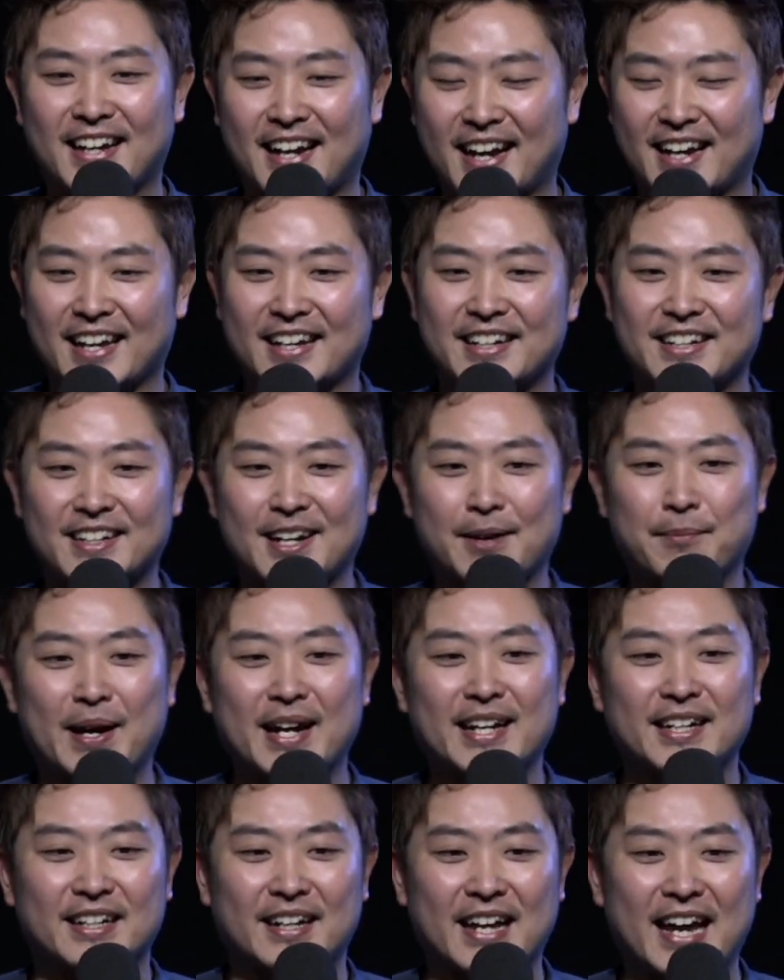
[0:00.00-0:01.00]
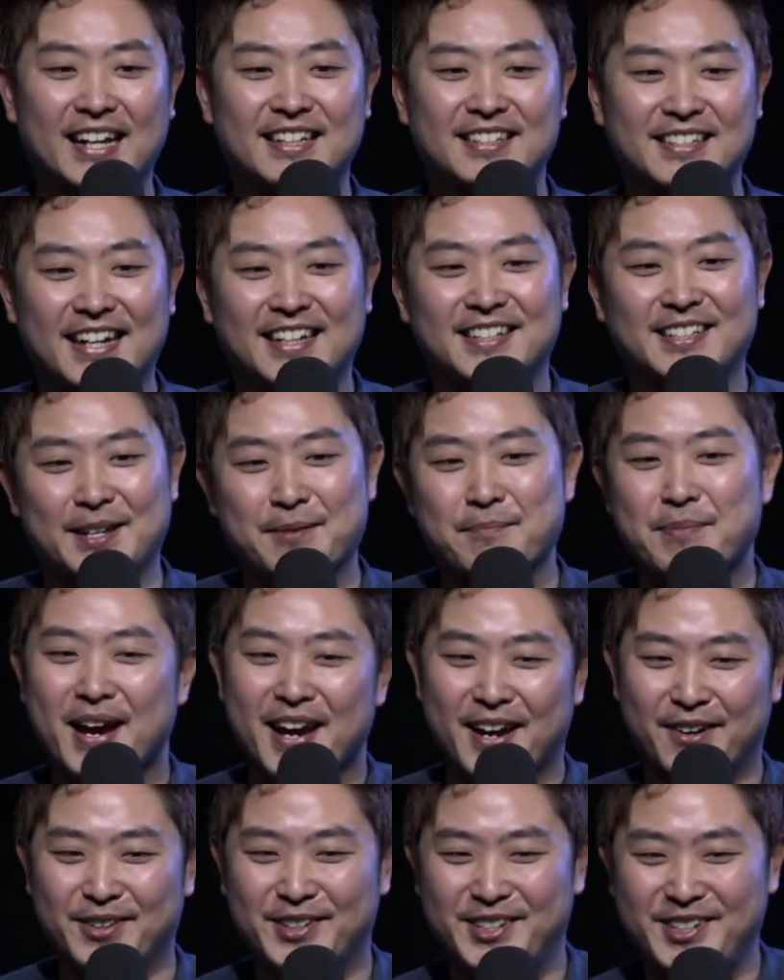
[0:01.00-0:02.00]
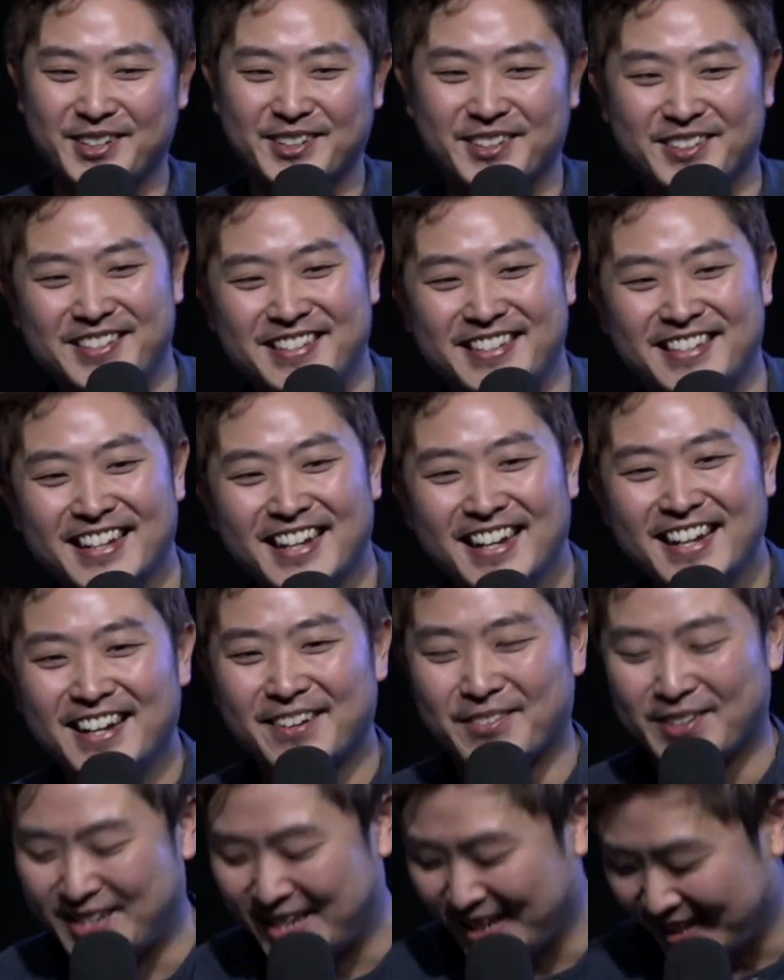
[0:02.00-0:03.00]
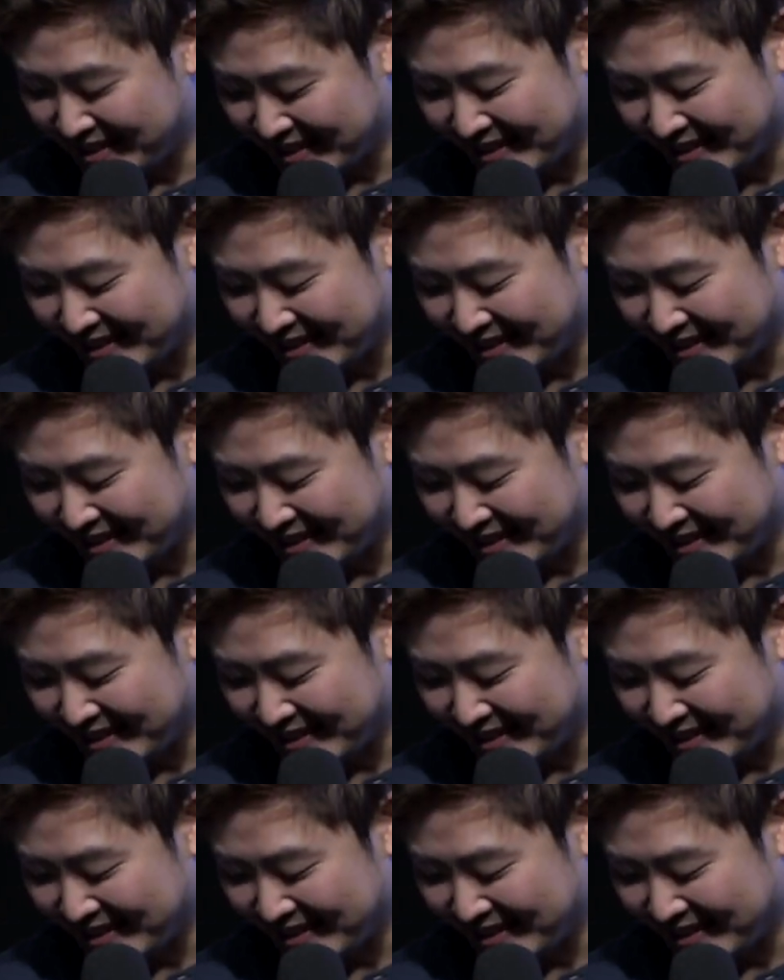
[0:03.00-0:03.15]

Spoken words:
ended up buying the exact same pair of shoes, which is a